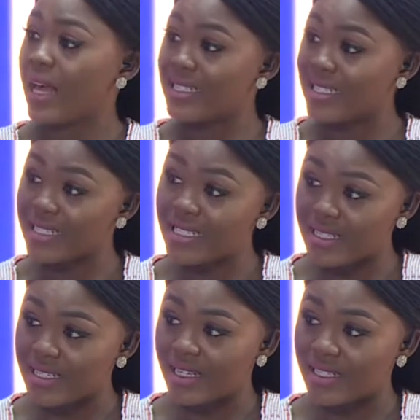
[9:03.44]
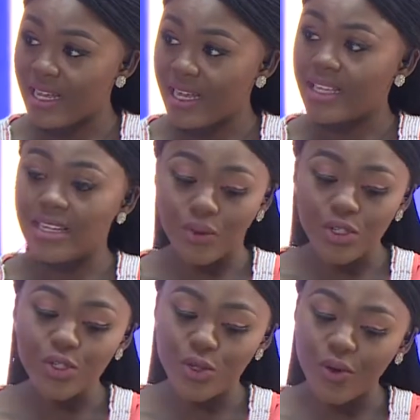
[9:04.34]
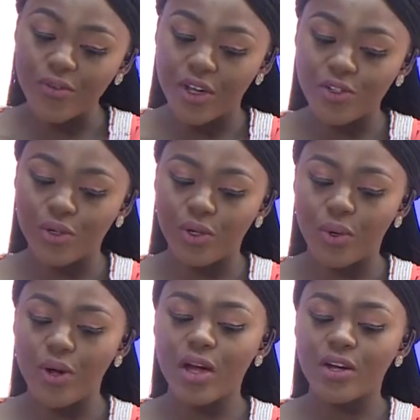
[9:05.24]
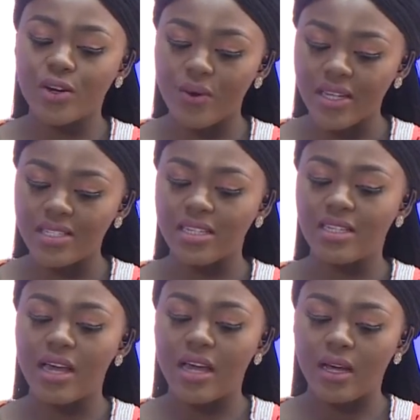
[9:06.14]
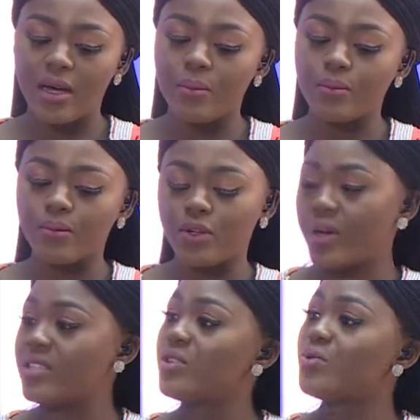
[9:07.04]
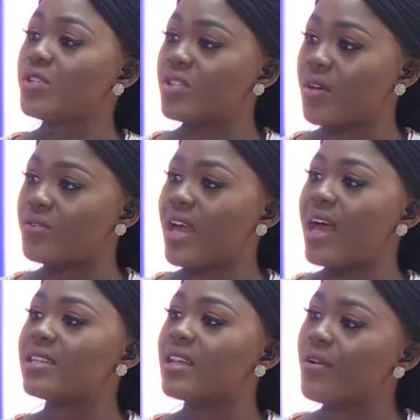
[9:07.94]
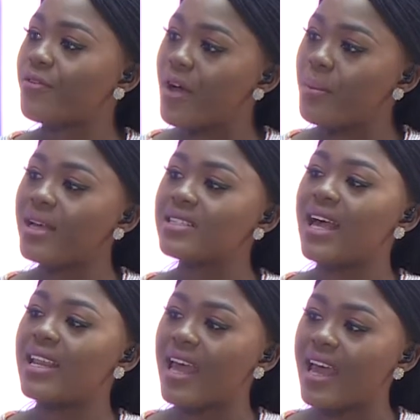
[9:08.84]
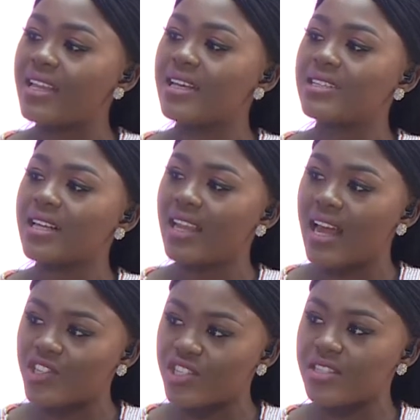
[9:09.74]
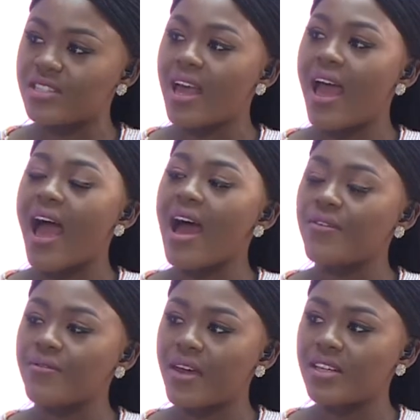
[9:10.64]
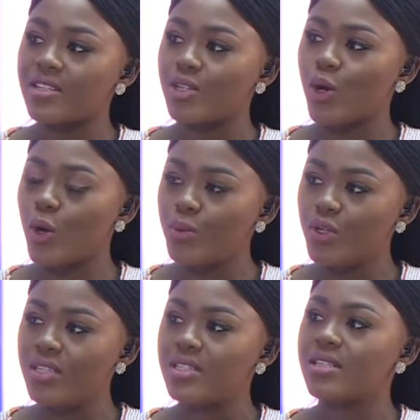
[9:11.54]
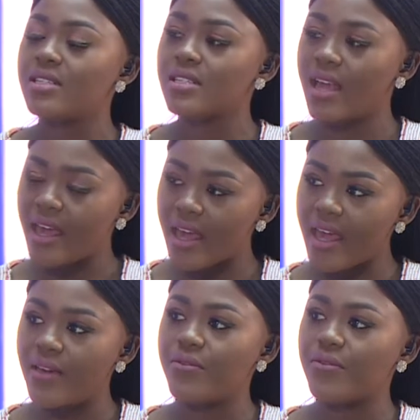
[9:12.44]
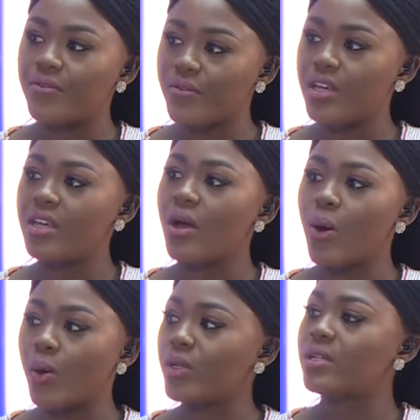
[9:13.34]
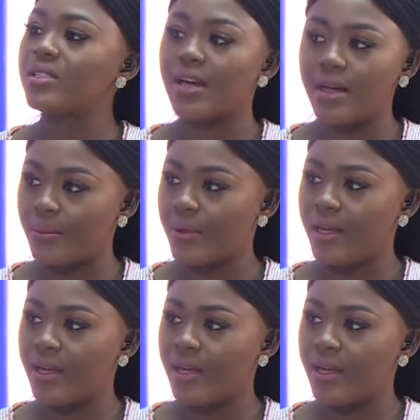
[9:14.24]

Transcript: has insisted that there is no federal law creating grazing reserves. And farmers and herders' clashes are affecting communities every other time.